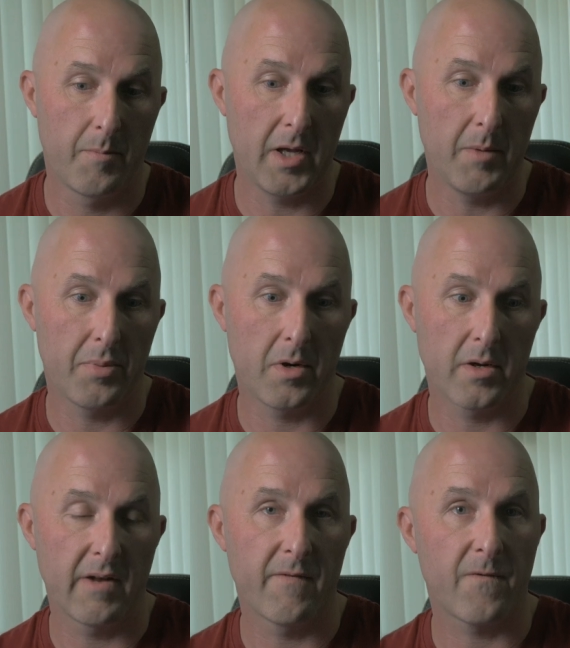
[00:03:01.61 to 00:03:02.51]
People
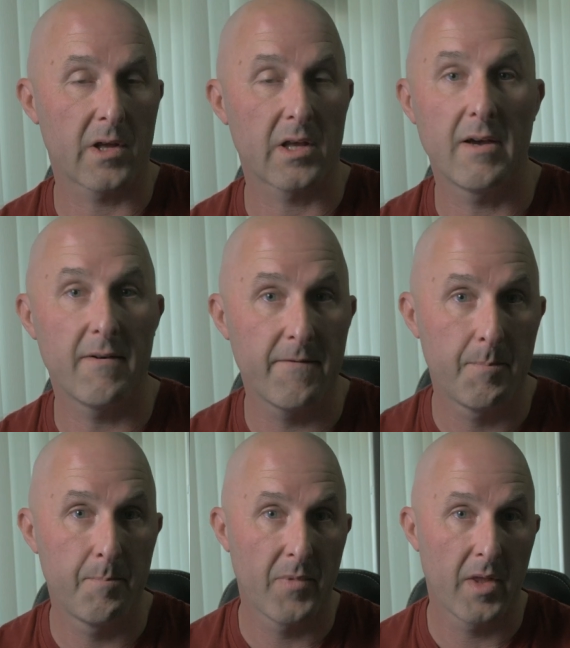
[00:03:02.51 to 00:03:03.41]
can forgive
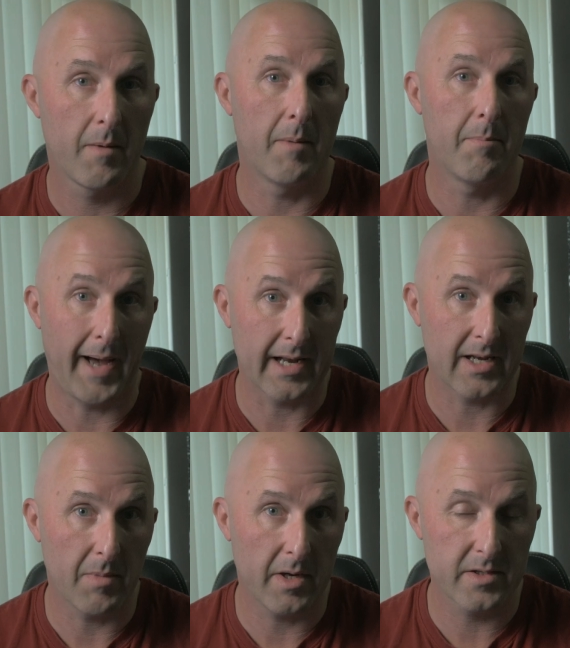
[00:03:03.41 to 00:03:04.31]
a bad
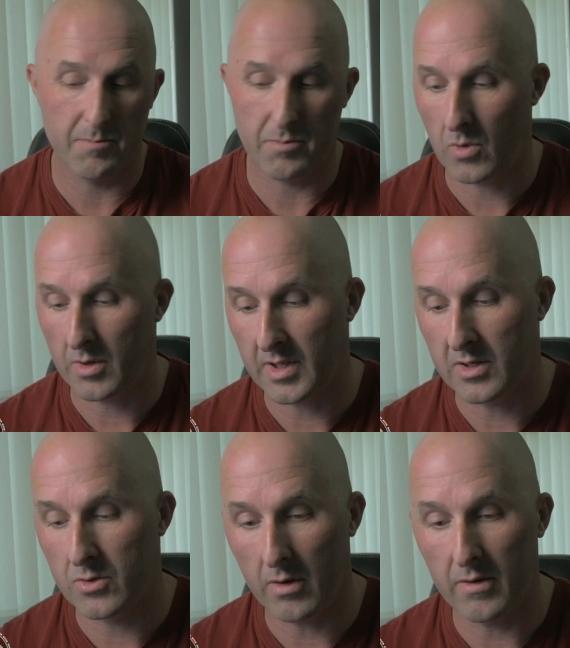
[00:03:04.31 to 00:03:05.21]
image, but what they
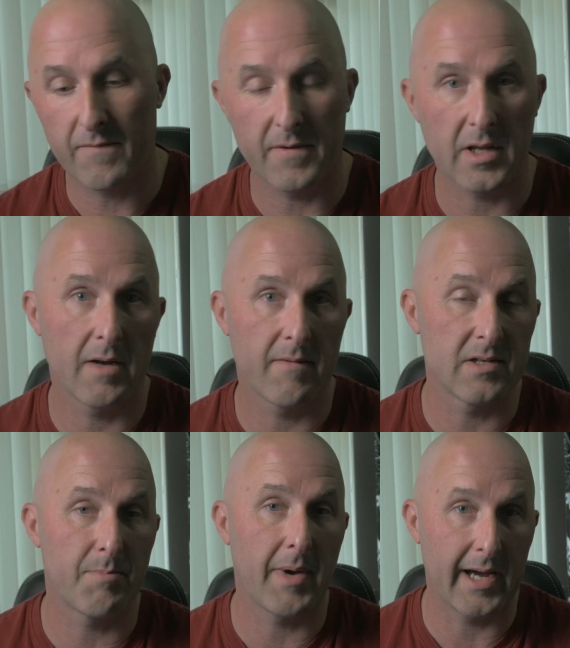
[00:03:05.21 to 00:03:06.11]
don't forgive is
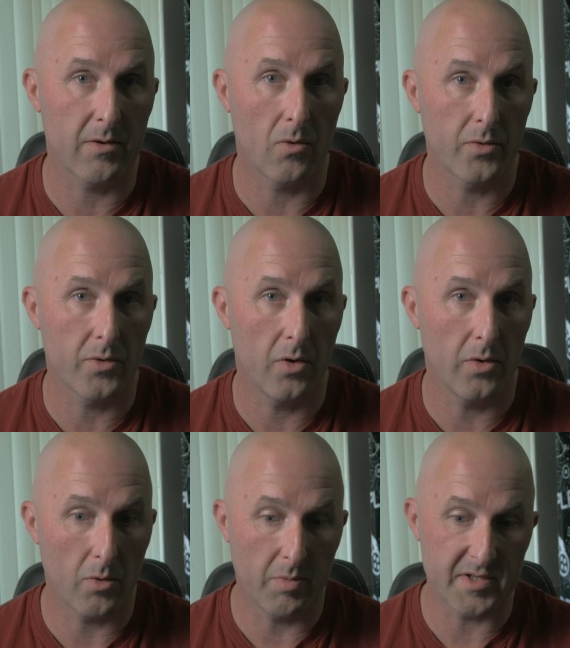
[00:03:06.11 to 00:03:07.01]
bad audio, and
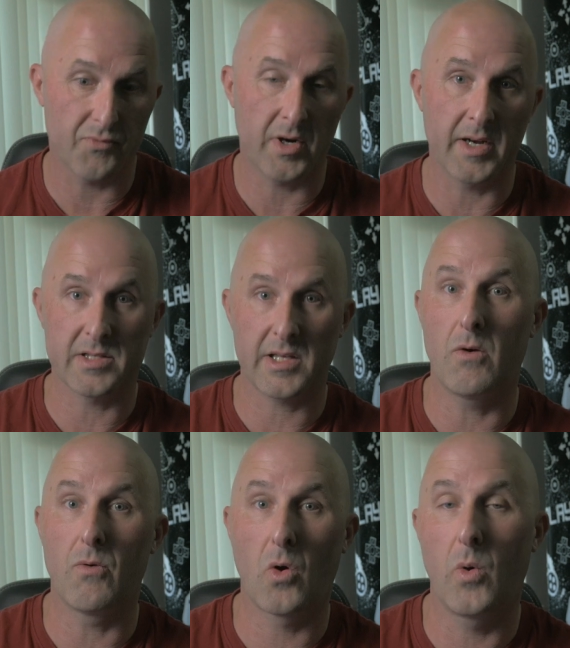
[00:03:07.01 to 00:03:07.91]
you'll be surprised
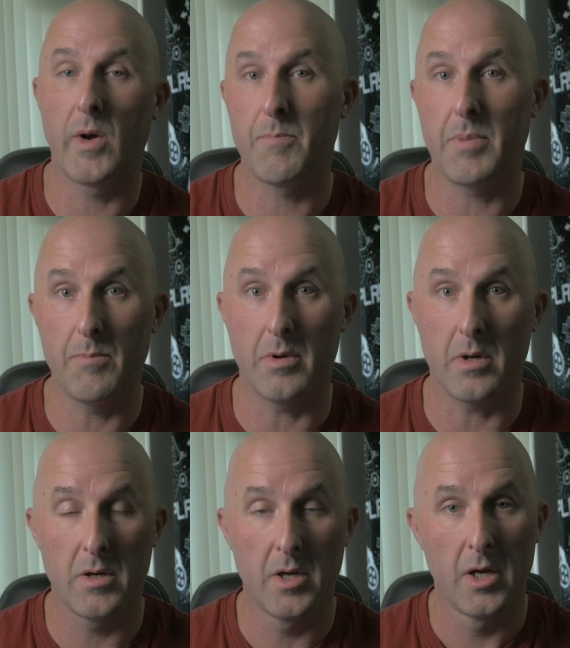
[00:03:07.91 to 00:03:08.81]
how quick
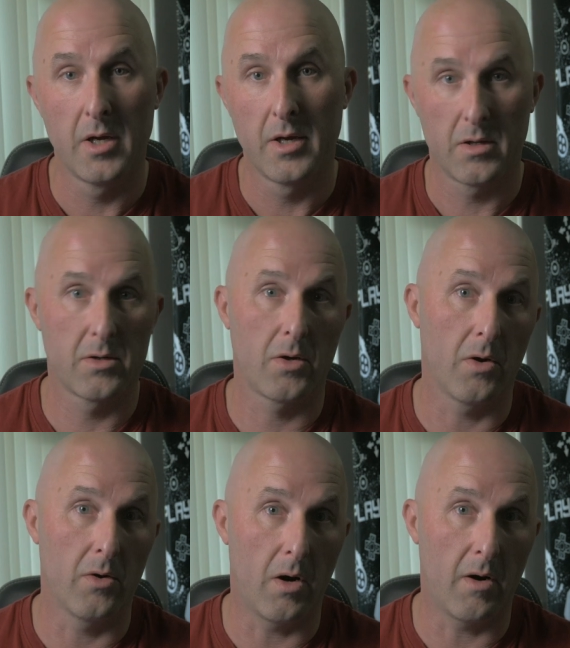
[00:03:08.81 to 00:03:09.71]
people
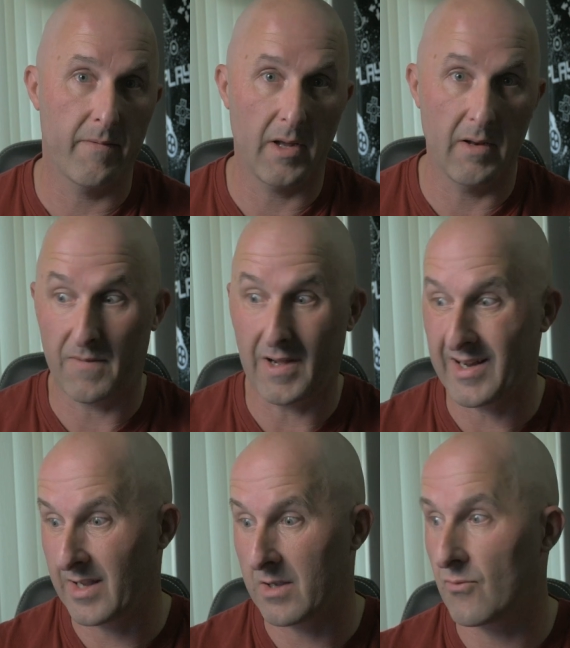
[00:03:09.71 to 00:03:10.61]
turn off. In
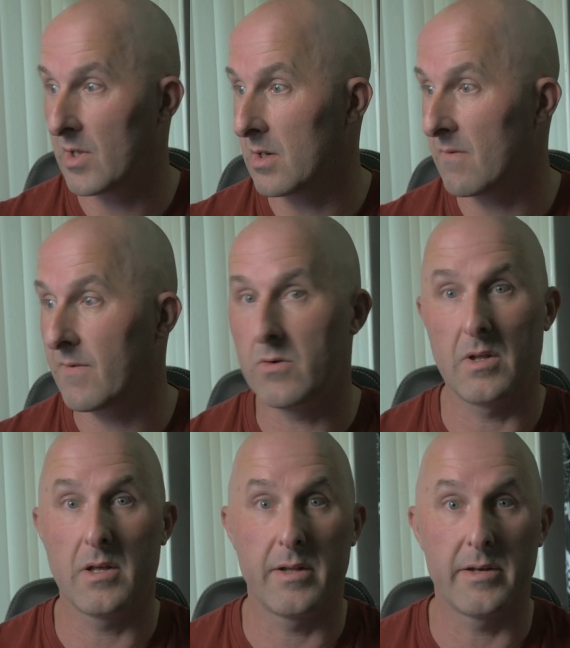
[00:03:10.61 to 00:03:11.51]
fact, I created a video
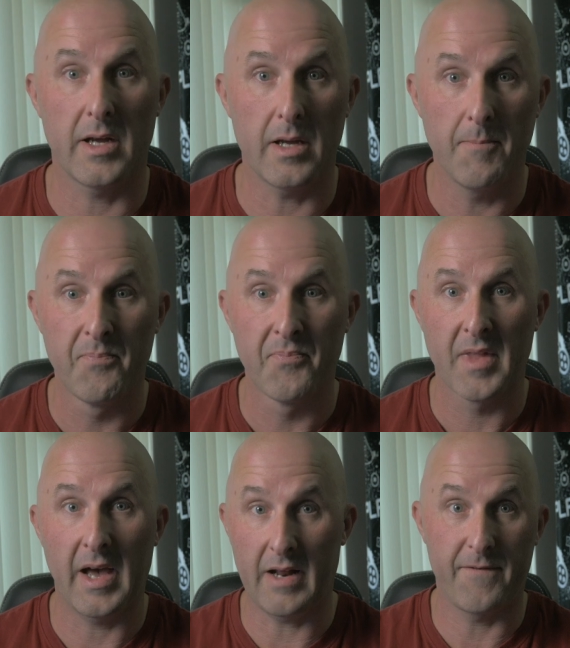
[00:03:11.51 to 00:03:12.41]
the other day
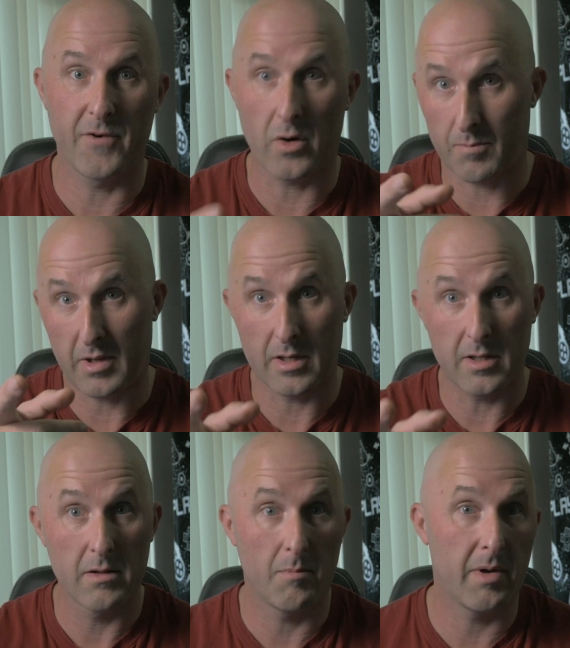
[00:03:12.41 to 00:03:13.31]
and I forgot to
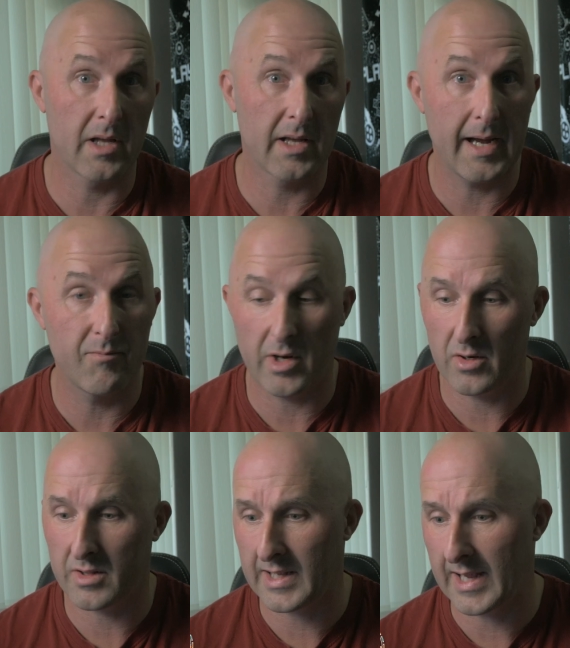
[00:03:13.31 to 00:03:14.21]
plug the bloody camera,
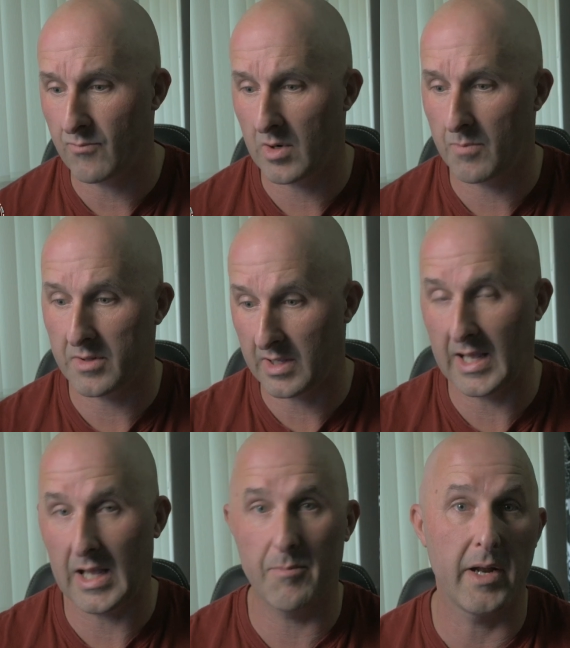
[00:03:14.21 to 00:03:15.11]
not the camera, but the
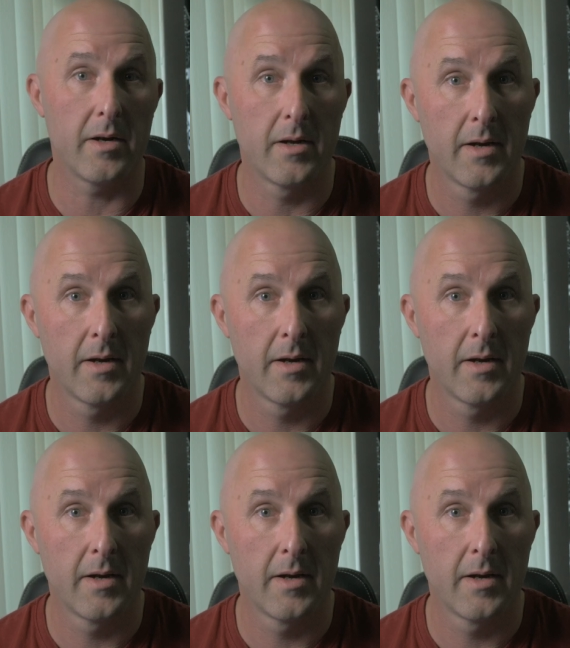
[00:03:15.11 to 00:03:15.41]
cable in.